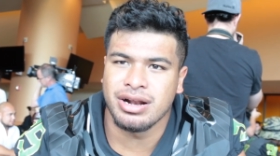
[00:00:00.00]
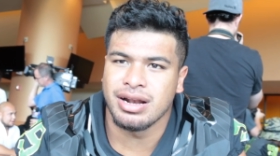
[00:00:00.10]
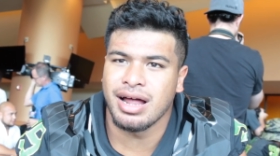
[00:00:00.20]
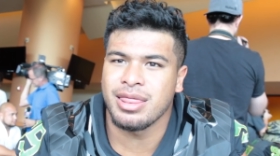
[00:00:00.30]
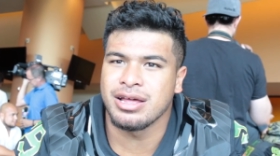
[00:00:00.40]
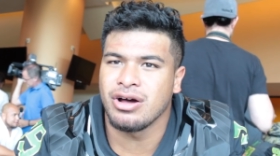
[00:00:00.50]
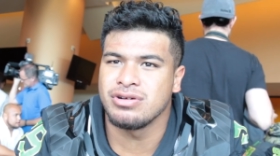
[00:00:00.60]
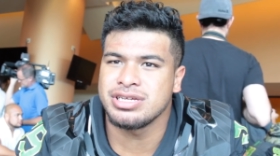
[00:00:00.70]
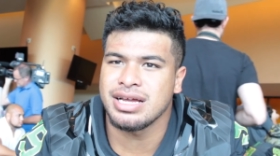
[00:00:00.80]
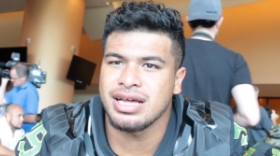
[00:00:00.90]
You know a lot of the
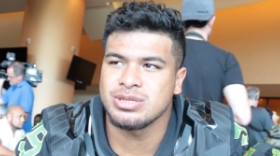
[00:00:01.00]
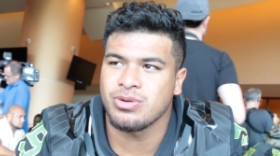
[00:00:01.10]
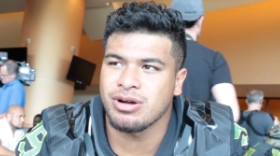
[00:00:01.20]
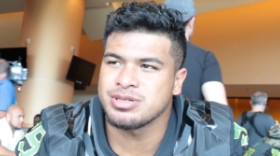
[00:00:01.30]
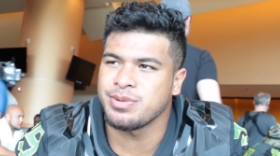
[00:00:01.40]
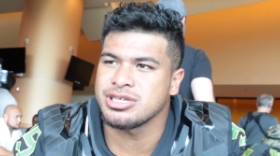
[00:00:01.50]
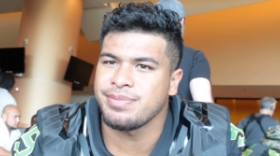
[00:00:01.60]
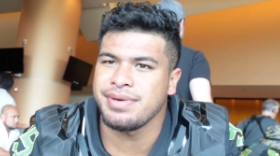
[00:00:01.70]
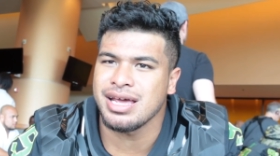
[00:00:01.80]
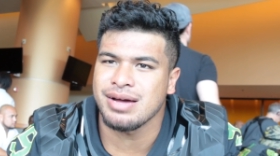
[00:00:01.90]
coaches where I'm supposed
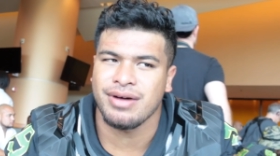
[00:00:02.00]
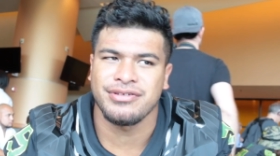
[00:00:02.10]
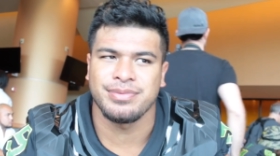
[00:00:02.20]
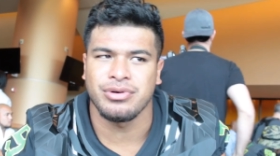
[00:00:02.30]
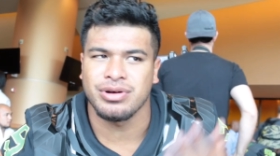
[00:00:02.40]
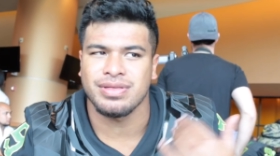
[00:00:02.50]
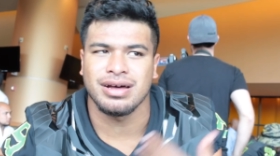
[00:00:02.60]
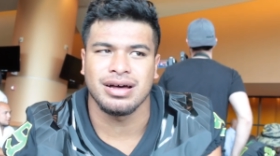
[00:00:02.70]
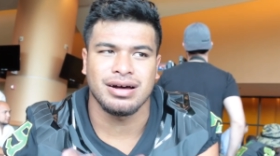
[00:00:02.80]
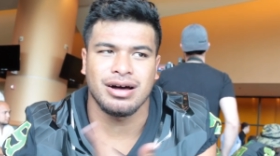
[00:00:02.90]
to be, I'm comfortable with
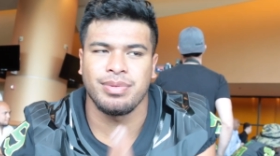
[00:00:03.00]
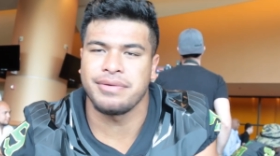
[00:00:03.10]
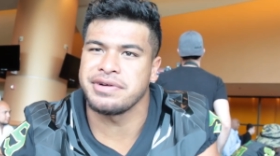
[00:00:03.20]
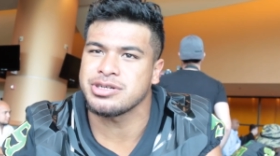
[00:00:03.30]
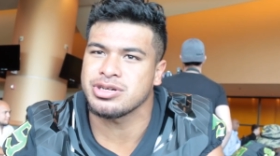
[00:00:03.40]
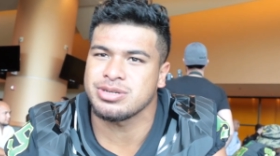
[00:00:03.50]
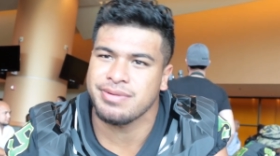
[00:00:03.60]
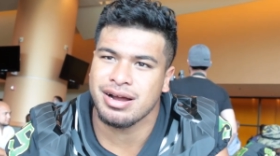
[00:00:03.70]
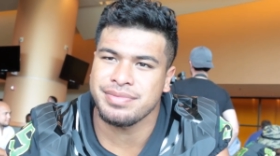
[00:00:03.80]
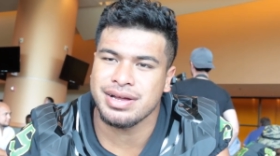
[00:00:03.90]
uh, all my resources
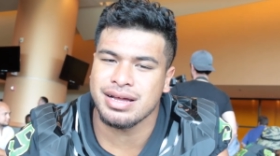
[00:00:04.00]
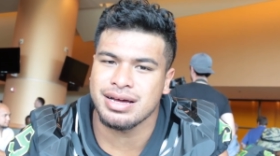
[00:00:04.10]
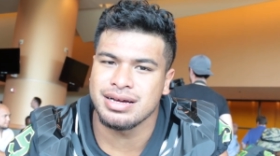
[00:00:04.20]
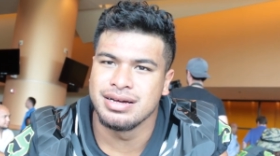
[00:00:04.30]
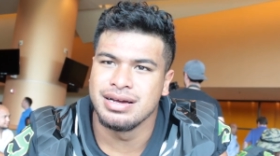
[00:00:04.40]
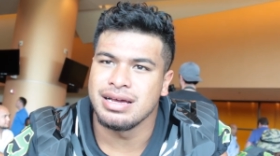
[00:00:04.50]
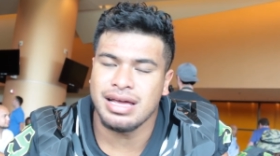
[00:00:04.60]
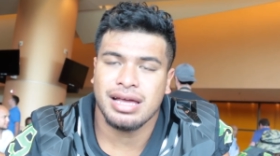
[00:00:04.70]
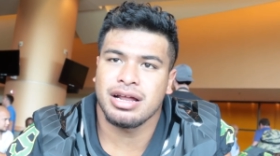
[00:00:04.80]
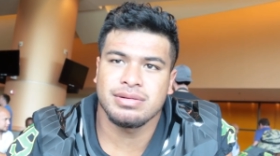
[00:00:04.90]
around me, and
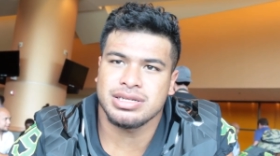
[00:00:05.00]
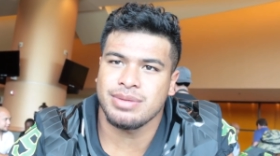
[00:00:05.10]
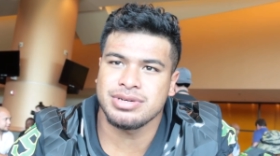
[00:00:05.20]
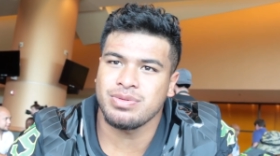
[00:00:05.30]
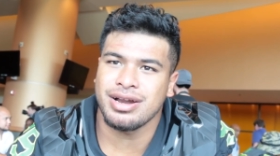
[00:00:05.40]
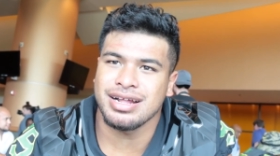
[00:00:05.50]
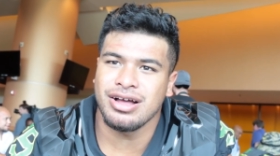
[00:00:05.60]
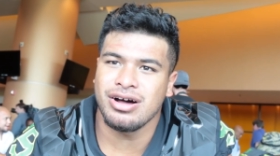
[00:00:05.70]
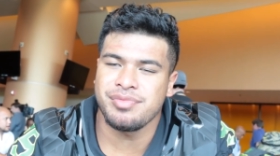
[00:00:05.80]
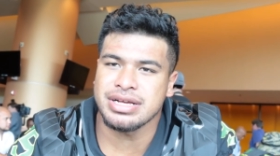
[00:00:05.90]
uh, yeah, you know just, I'm just ready
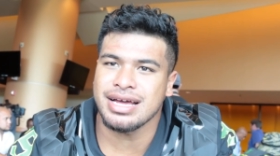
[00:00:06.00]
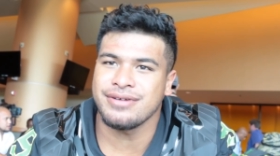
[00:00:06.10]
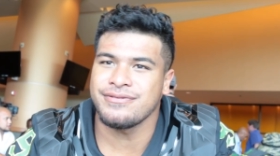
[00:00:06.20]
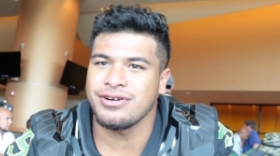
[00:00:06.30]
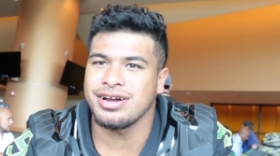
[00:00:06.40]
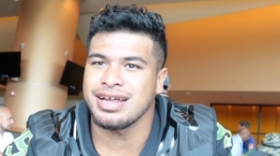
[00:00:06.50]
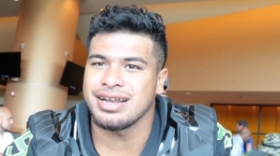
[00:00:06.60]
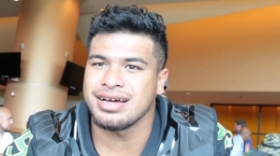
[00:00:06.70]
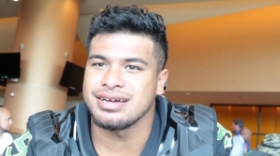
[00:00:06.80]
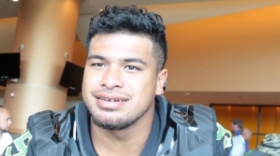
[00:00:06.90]
to go. I'm excited for it,
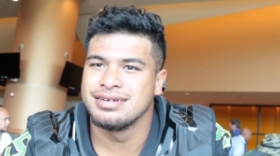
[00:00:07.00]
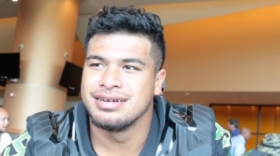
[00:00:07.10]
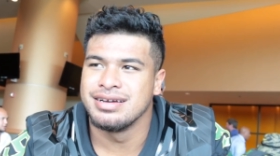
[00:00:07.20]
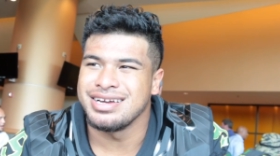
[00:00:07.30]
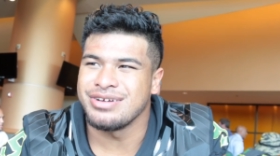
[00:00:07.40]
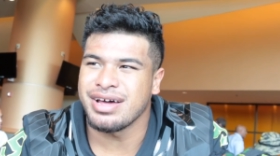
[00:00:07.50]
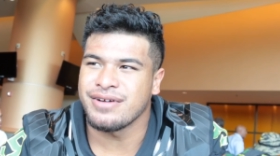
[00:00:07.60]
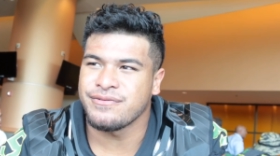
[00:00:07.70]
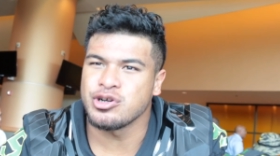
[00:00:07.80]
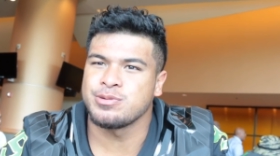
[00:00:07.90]
and uh, you know we
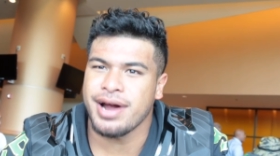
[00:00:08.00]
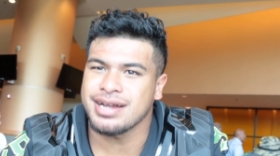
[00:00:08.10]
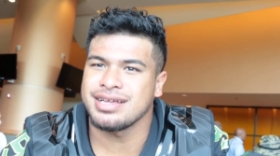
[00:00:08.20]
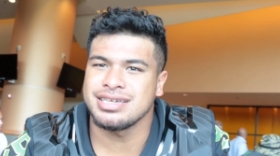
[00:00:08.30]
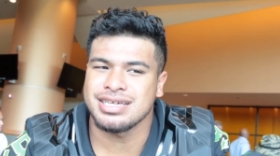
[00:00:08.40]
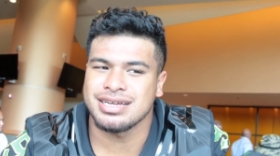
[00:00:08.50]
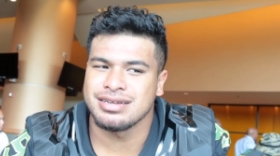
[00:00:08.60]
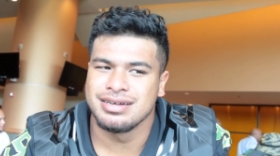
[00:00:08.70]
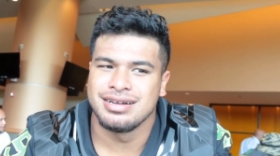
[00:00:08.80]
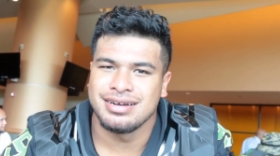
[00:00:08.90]
had our first practice and
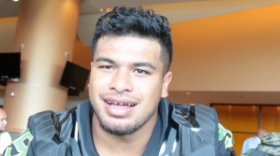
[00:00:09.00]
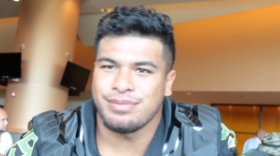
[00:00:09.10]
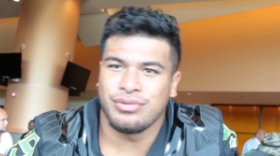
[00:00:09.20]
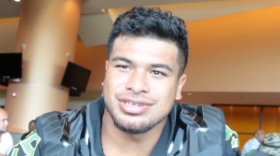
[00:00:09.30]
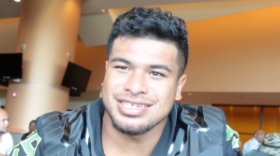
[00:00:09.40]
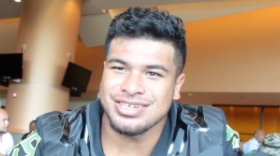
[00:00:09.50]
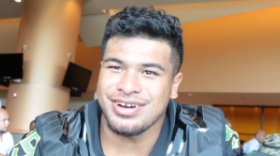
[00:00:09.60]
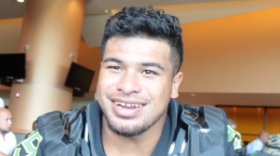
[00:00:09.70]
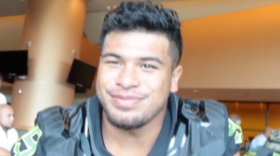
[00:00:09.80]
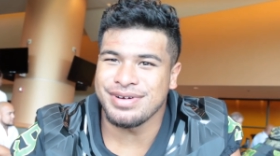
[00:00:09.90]
a lot of bruises
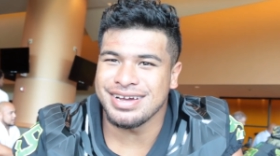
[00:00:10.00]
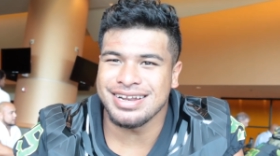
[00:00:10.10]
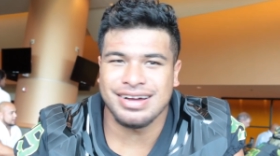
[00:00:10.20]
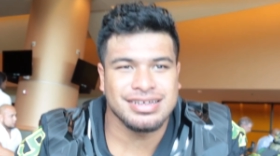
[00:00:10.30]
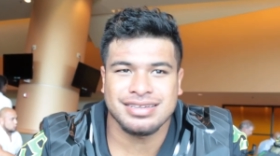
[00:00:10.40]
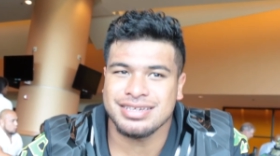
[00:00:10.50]
already, but you know.